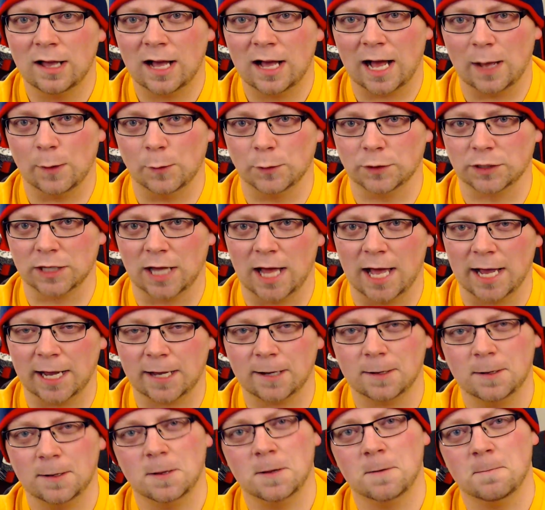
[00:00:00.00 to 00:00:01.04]
I was
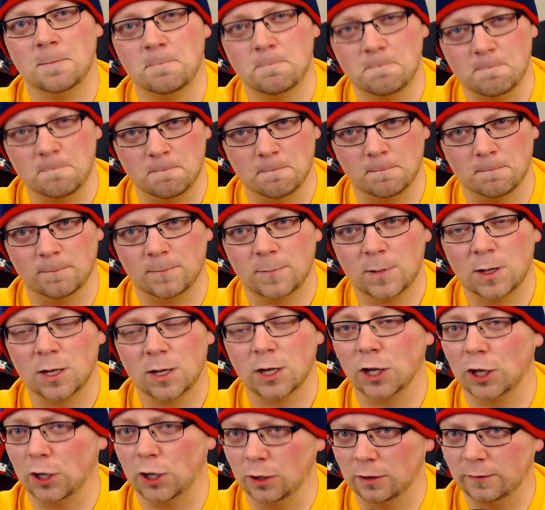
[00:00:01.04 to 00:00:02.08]
like,
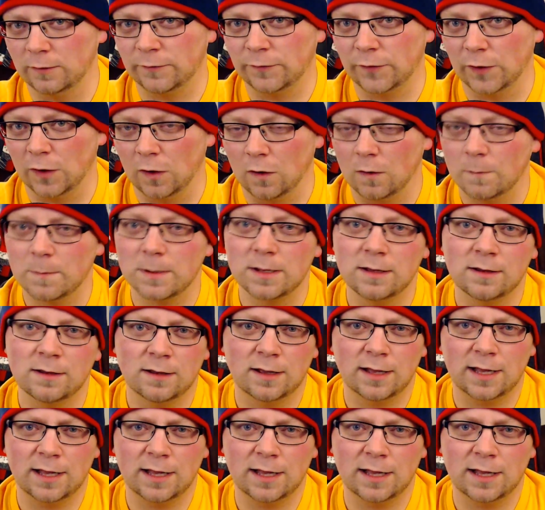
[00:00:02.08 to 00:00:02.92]
good film.